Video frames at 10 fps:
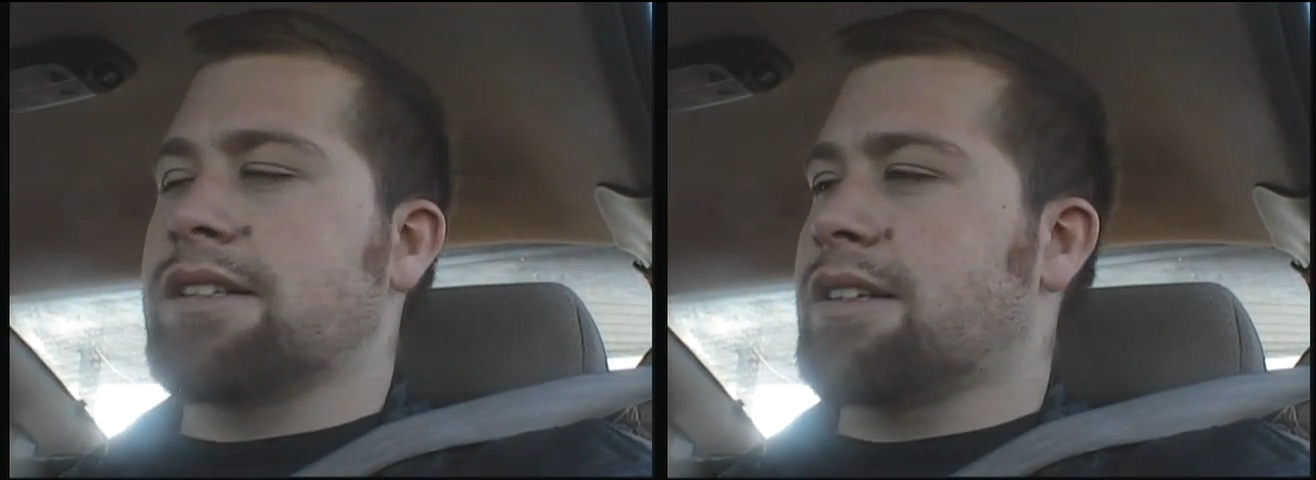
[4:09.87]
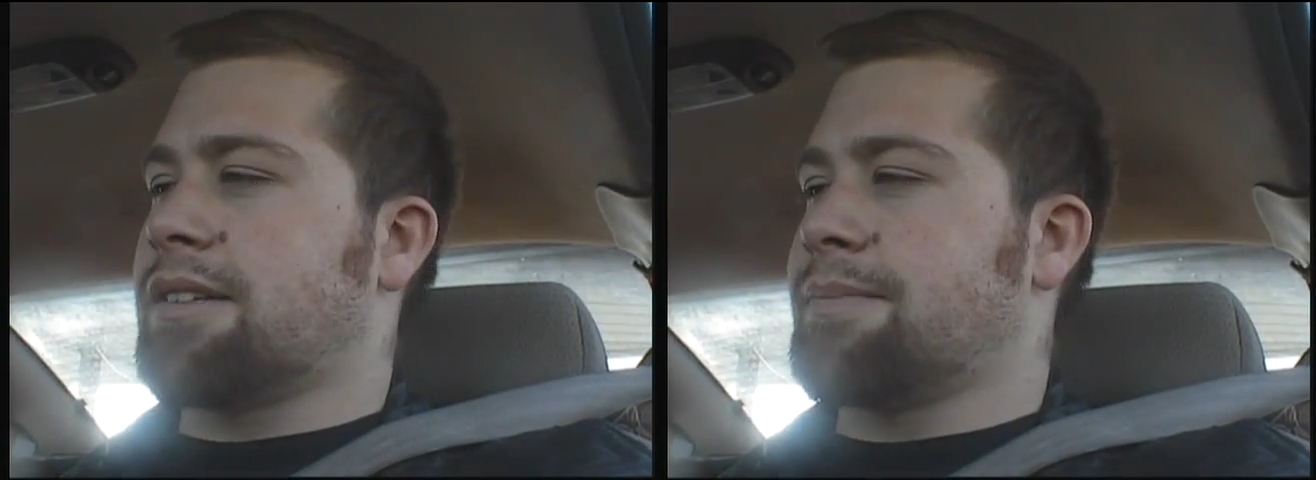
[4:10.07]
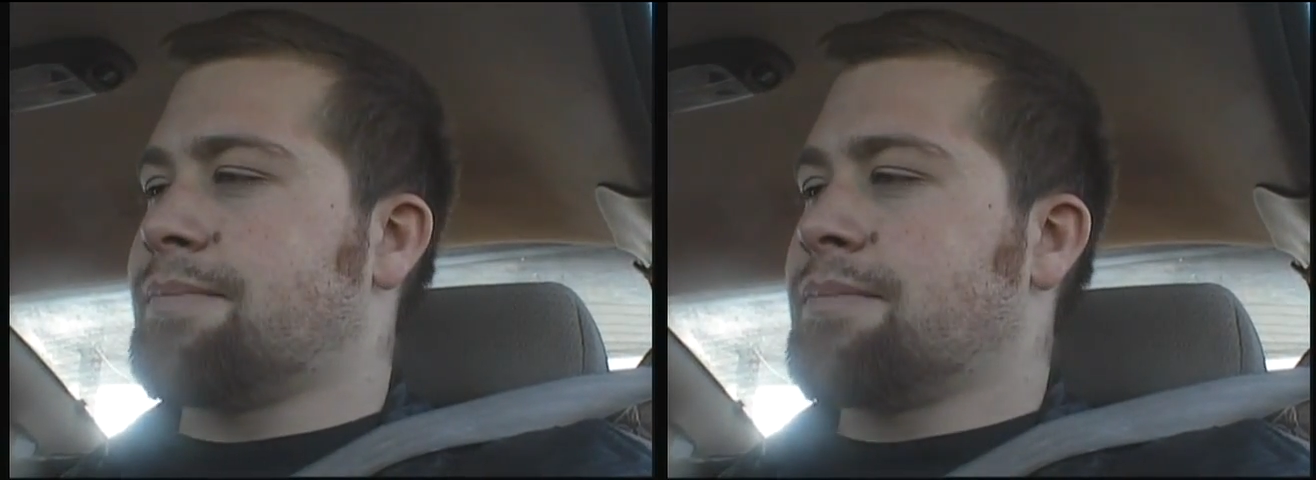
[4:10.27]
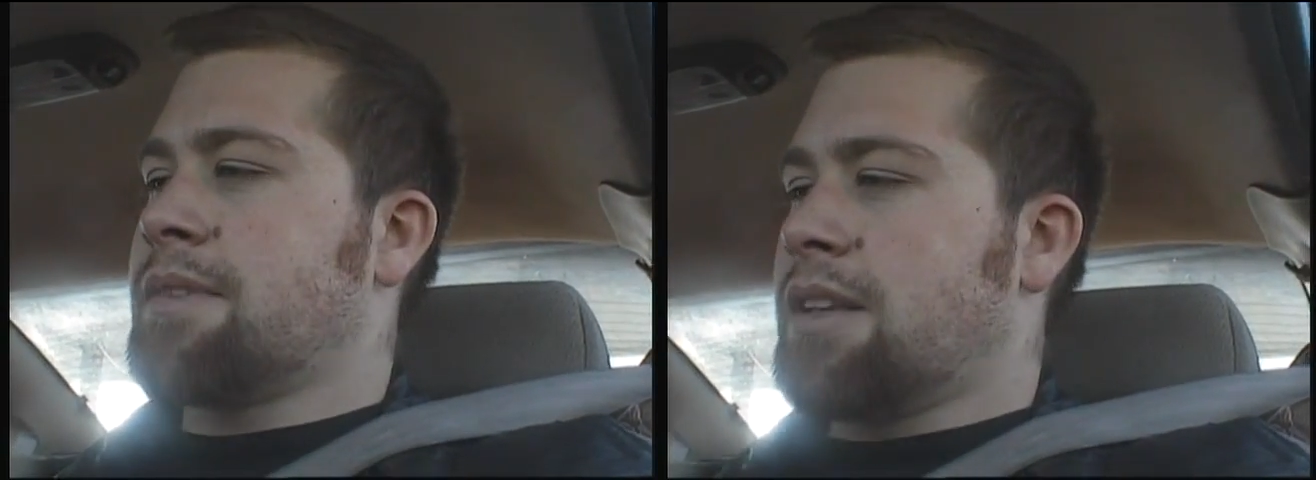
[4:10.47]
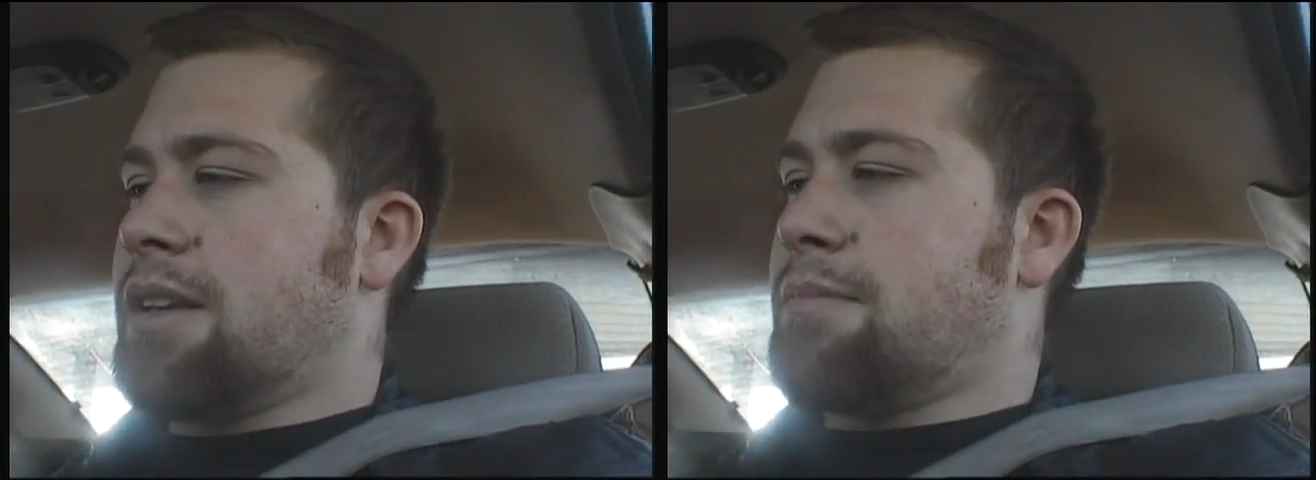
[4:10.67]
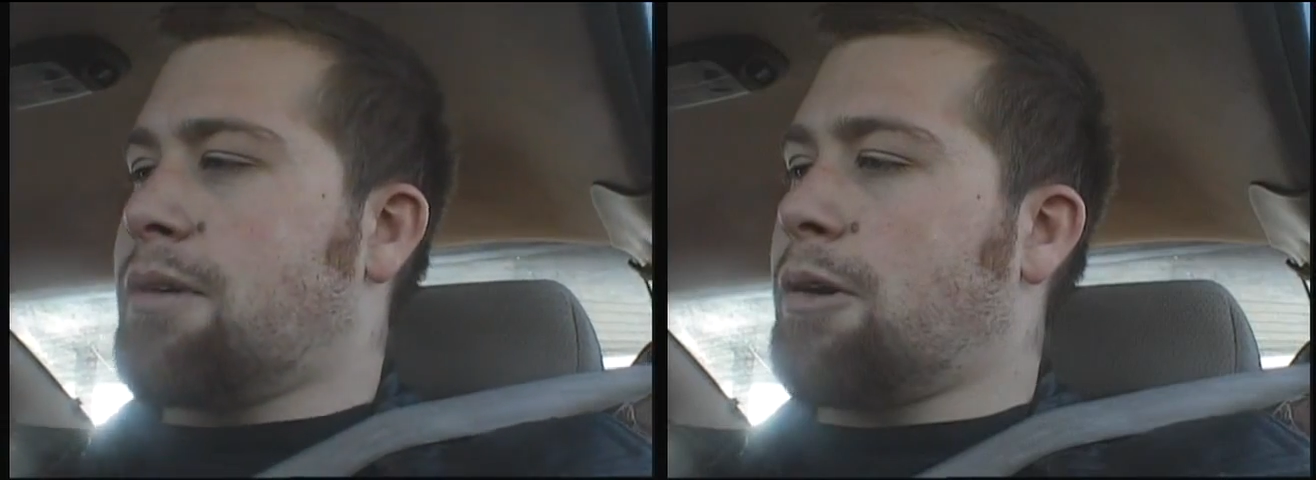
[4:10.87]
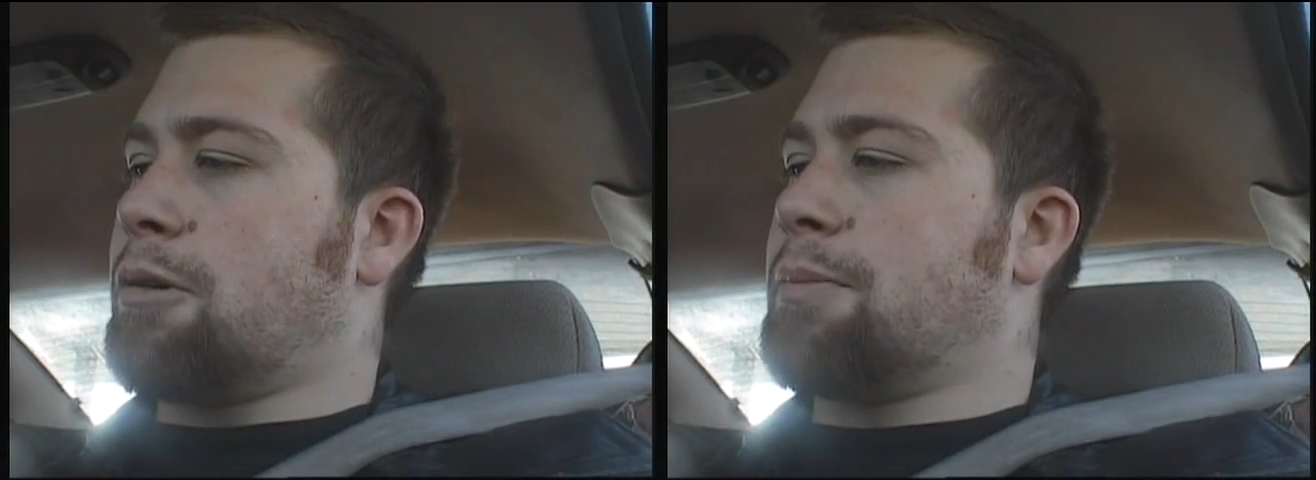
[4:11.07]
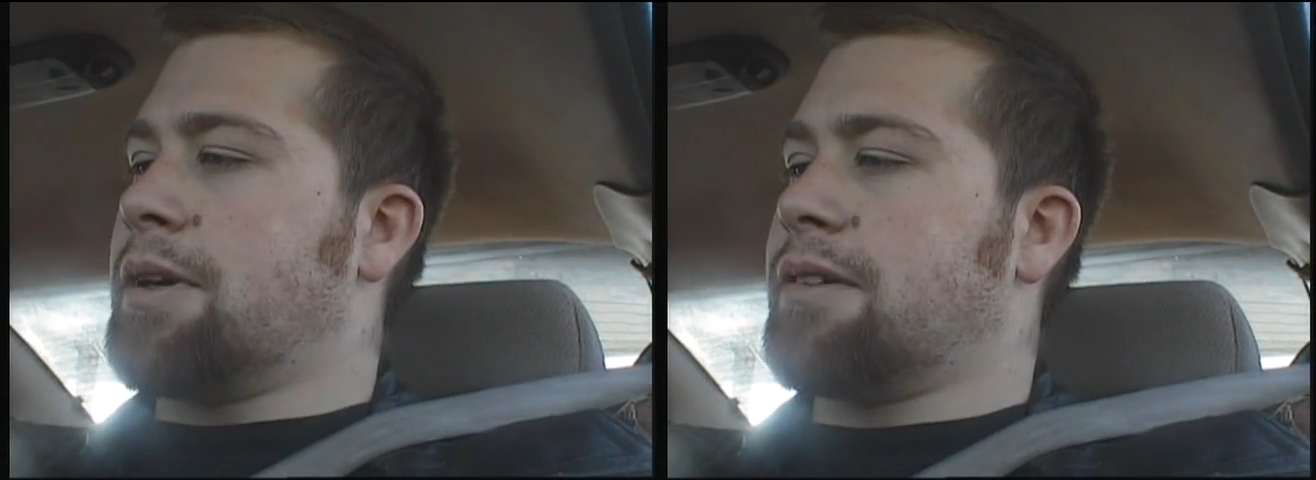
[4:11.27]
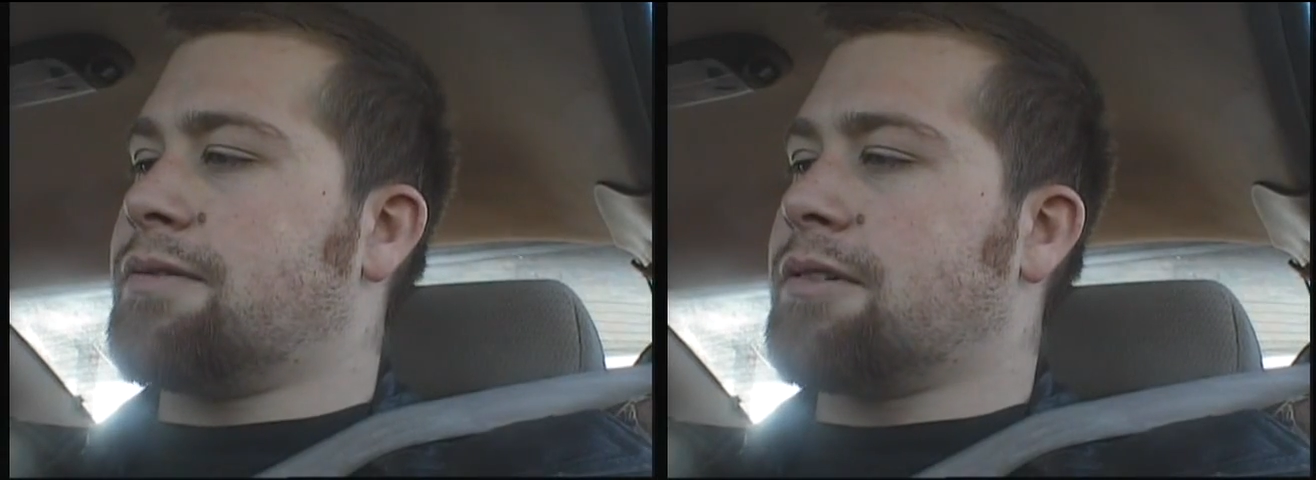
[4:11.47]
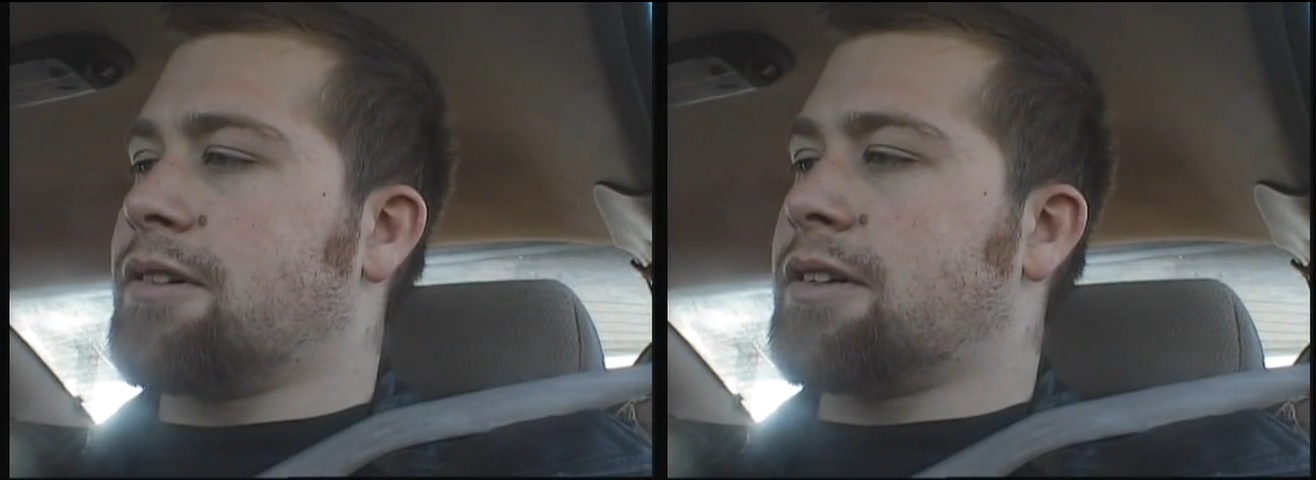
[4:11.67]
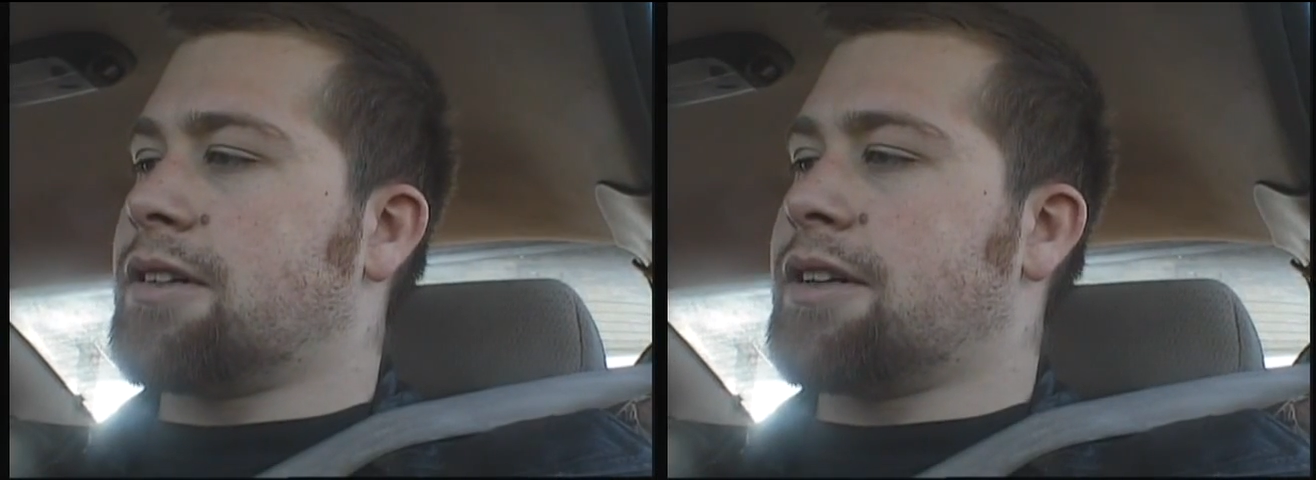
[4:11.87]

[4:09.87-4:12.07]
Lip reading: probably won't be for